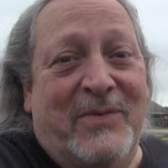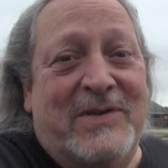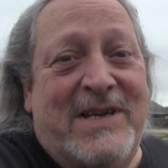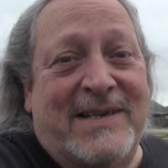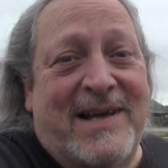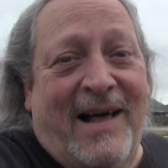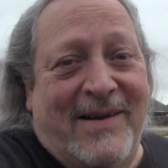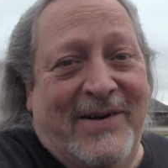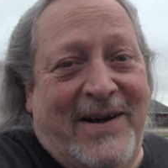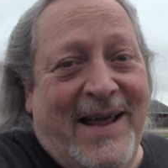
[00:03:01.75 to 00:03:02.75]
it was
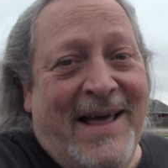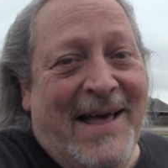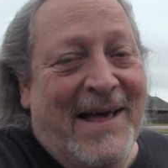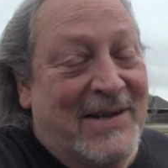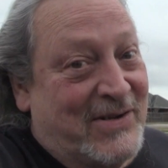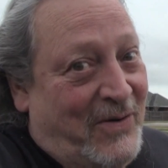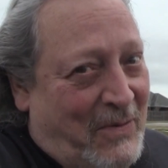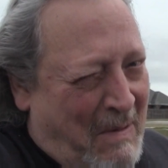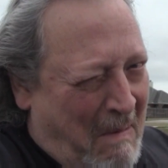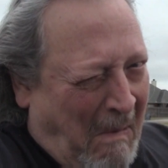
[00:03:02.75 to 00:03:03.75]
discolored. So,